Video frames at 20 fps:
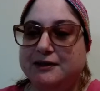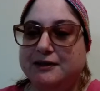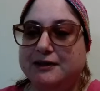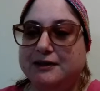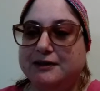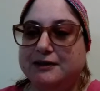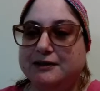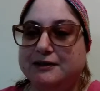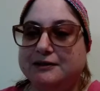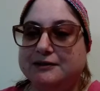
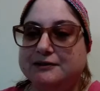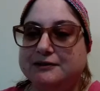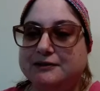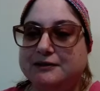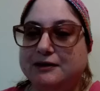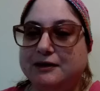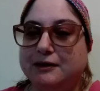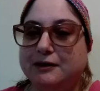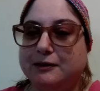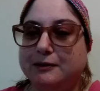and
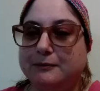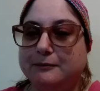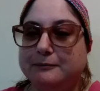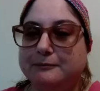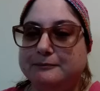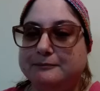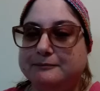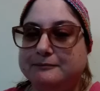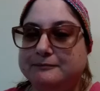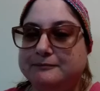
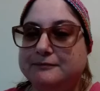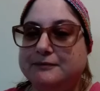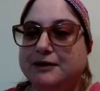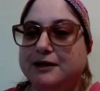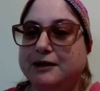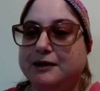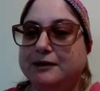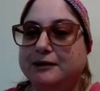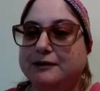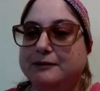
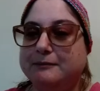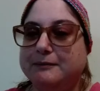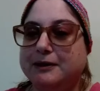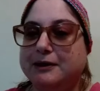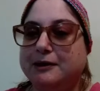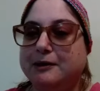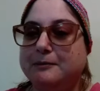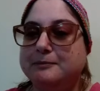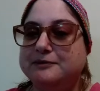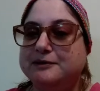I am
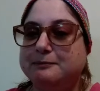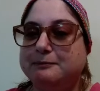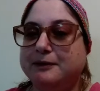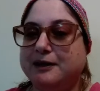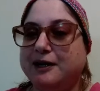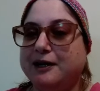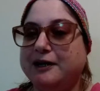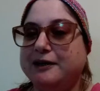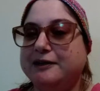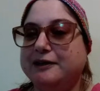helped
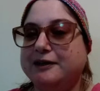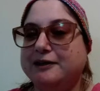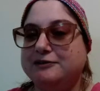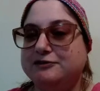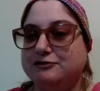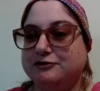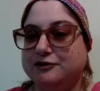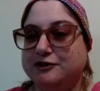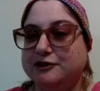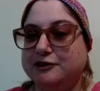by
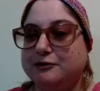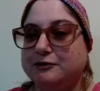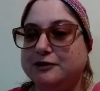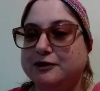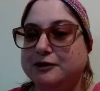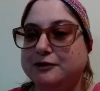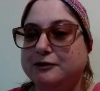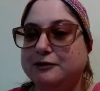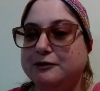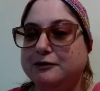Angel
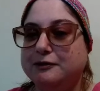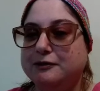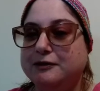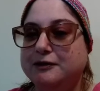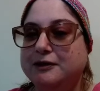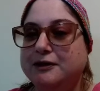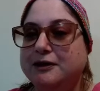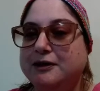Uriel